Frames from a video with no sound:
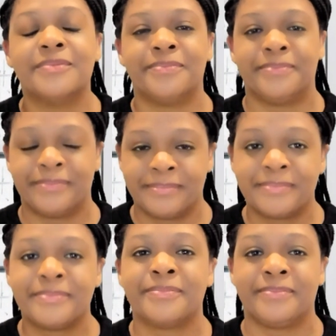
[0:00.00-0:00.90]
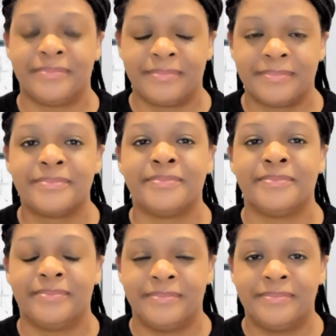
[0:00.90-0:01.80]

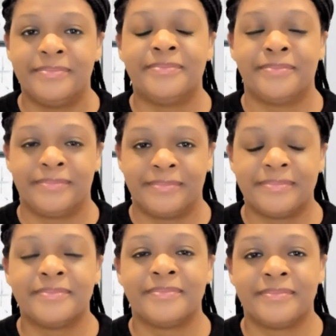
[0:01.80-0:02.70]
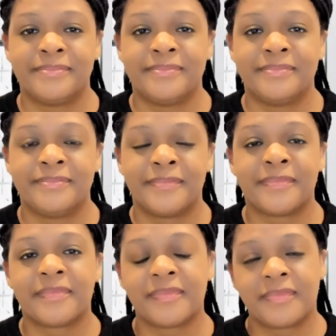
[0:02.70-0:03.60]

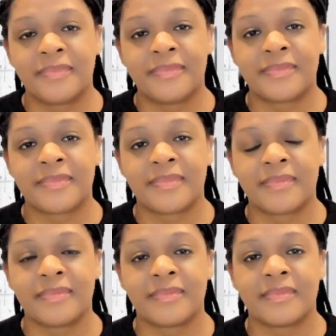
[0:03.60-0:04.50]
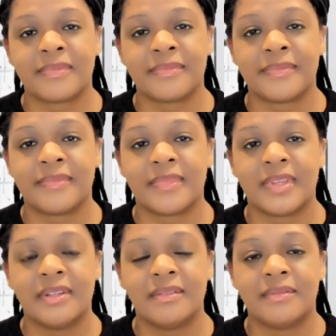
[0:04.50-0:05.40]

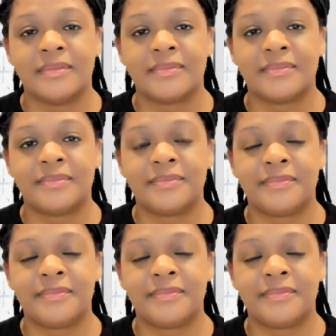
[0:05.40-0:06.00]
[no speech]